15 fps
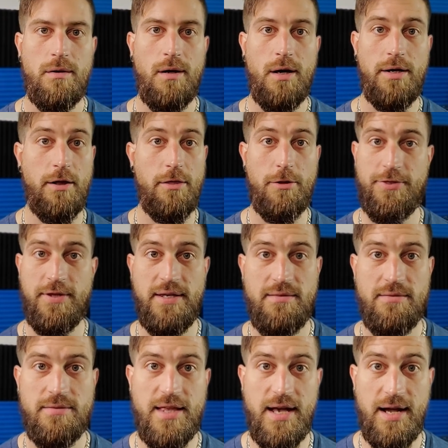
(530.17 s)
Another
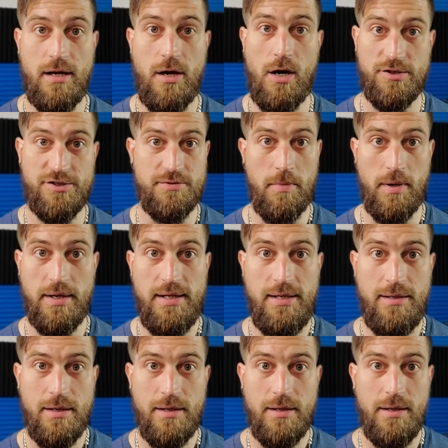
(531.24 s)
thing that costs money
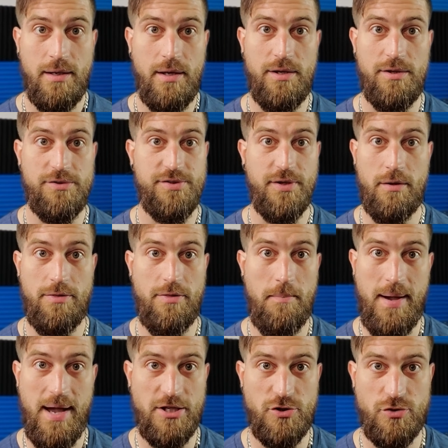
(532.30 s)
is the
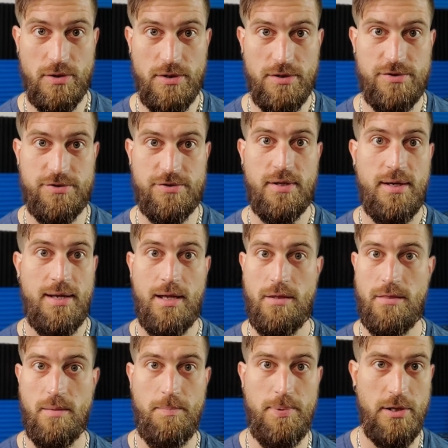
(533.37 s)
mattress
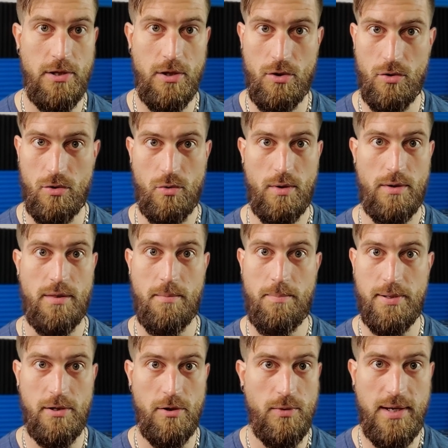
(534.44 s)
and the pillow and the
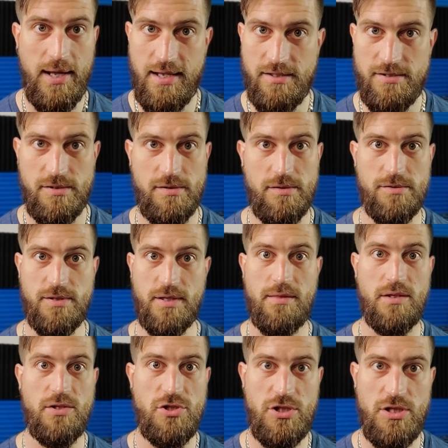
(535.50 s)
pillowcases and
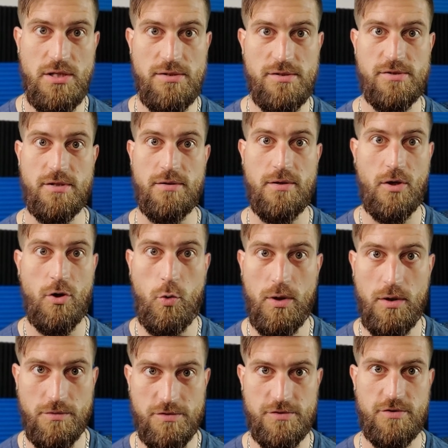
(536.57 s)
the sheets and the
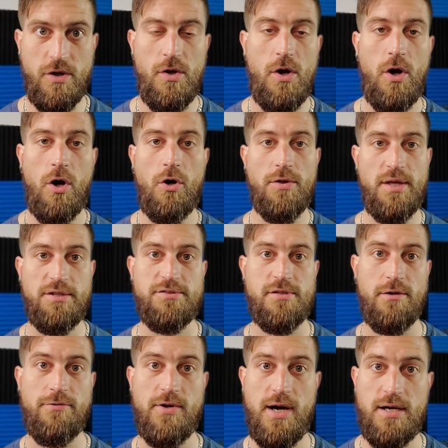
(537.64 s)
quilts. All that
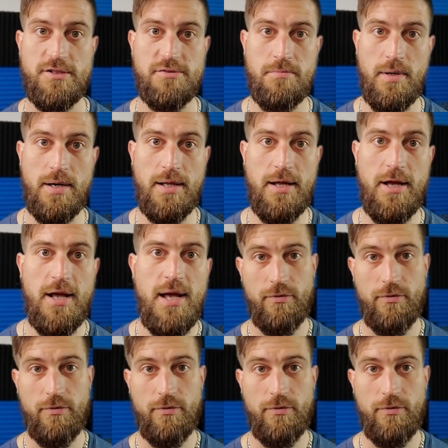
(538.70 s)
stuff costs money.